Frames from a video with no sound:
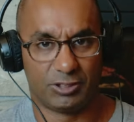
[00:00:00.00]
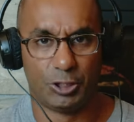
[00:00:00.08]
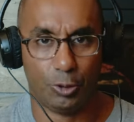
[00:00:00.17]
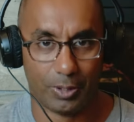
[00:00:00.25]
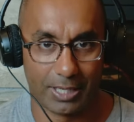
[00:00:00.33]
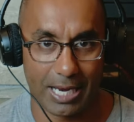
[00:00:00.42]

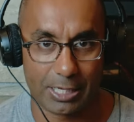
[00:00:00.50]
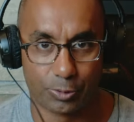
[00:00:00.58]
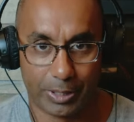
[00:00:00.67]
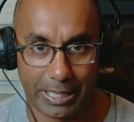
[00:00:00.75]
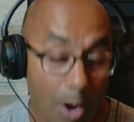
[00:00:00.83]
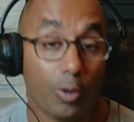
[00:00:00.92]
Tune in next
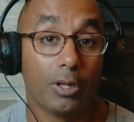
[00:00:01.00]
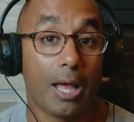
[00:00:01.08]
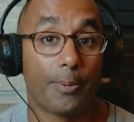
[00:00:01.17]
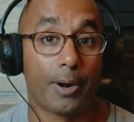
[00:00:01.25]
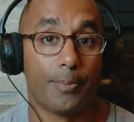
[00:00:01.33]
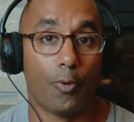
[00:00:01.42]
week. I'll
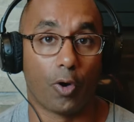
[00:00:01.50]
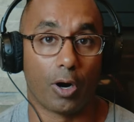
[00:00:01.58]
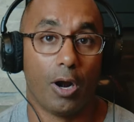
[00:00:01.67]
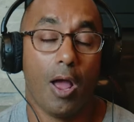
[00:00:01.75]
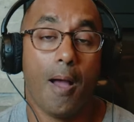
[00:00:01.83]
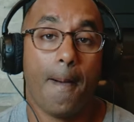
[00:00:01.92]
elaborate more.
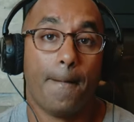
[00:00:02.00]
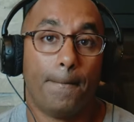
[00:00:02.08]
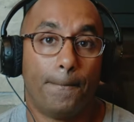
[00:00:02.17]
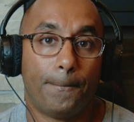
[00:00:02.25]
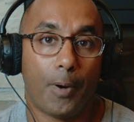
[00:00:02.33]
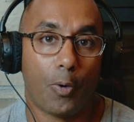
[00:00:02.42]

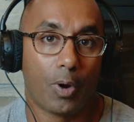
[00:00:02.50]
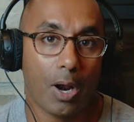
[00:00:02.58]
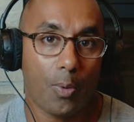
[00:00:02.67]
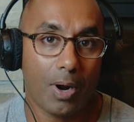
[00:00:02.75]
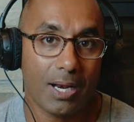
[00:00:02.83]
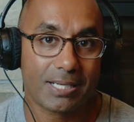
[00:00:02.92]
But what I
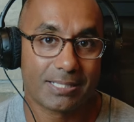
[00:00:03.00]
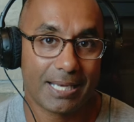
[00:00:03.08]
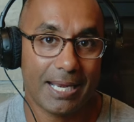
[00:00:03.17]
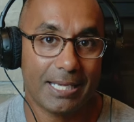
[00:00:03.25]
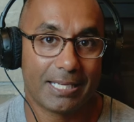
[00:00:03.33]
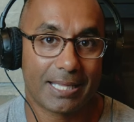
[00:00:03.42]
want to
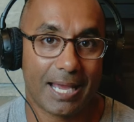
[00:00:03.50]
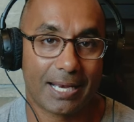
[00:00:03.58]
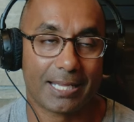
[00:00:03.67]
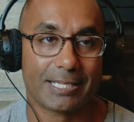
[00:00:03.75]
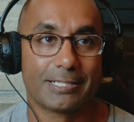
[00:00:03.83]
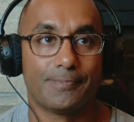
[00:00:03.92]
say to that
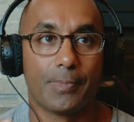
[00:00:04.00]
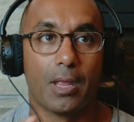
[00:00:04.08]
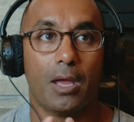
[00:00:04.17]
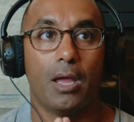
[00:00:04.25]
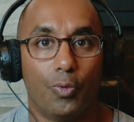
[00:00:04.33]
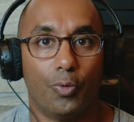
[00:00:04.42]
is
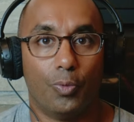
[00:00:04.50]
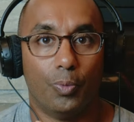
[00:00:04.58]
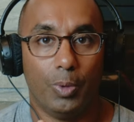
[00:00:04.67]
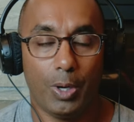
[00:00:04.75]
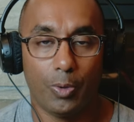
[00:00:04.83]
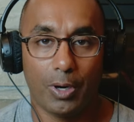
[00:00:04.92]

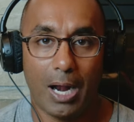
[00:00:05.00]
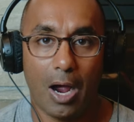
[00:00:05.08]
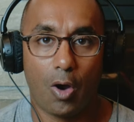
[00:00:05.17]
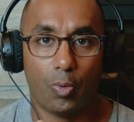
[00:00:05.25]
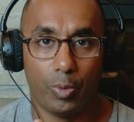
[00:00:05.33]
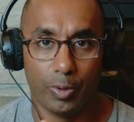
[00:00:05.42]
we were
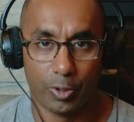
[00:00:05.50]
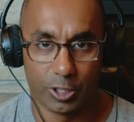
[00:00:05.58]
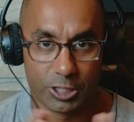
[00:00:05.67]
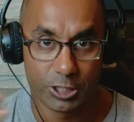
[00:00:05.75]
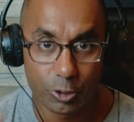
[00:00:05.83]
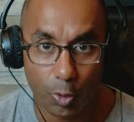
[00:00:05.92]
out, we were
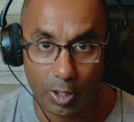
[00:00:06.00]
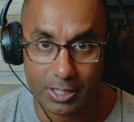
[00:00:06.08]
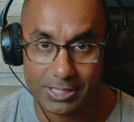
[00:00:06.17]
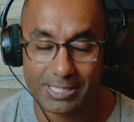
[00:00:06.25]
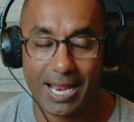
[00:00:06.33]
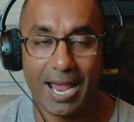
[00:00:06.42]

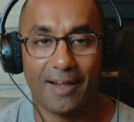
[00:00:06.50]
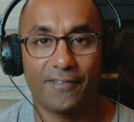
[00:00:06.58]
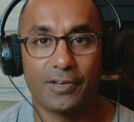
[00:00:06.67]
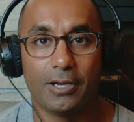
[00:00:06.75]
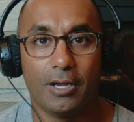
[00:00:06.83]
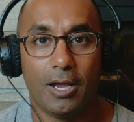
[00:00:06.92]

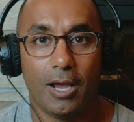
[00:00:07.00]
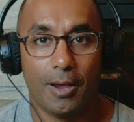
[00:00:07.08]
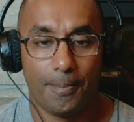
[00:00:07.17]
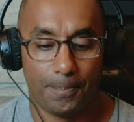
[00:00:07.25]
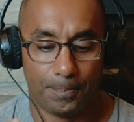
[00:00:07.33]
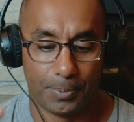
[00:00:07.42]
short-staffed,
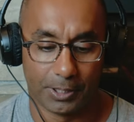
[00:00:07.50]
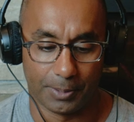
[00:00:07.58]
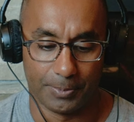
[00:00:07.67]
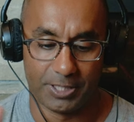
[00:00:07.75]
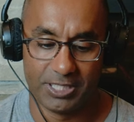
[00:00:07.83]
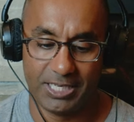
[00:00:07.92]
but the
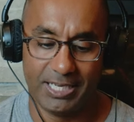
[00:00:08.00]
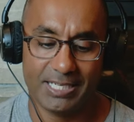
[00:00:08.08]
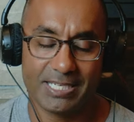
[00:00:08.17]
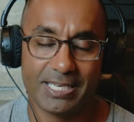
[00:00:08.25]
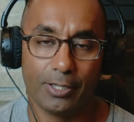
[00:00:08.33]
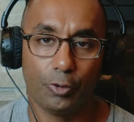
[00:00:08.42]
machine
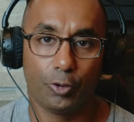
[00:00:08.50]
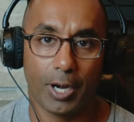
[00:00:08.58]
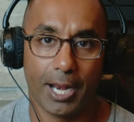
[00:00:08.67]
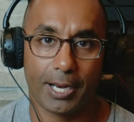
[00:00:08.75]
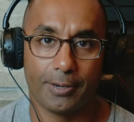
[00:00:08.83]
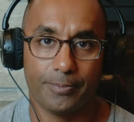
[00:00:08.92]
still
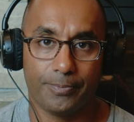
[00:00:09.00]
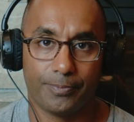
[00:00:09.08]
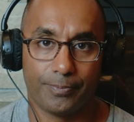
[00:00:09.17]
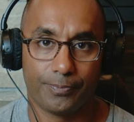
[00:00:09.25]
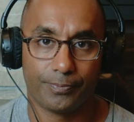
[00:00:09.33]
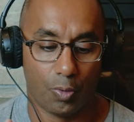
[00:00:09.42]
ran.
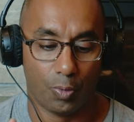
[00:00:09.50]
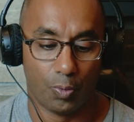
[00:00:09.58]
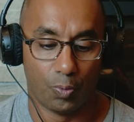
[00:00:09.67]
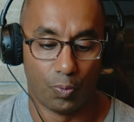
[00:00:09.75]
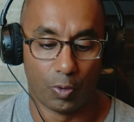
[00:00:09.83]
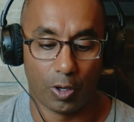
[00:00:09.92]

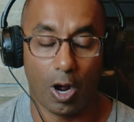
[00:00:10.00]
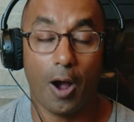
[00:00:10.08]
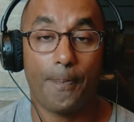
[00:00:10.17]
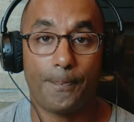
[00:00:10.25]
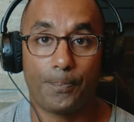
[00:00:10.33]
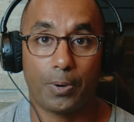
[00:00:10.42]
We're
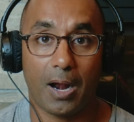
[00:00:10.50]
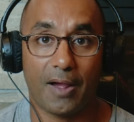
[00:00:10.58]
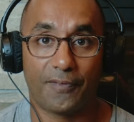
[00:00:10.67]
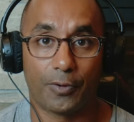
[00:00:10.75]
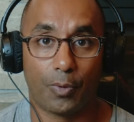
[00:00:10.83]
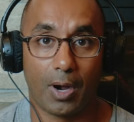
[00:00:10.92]
up
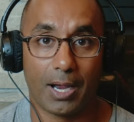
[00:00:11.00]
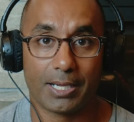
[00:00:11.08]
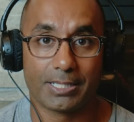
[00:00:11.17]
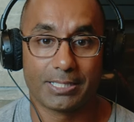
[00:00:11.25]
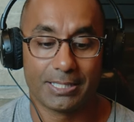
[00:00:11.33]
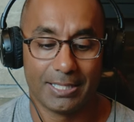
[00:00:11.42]

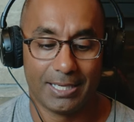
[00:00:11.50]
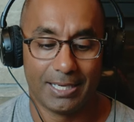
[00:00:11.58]
profit-wise.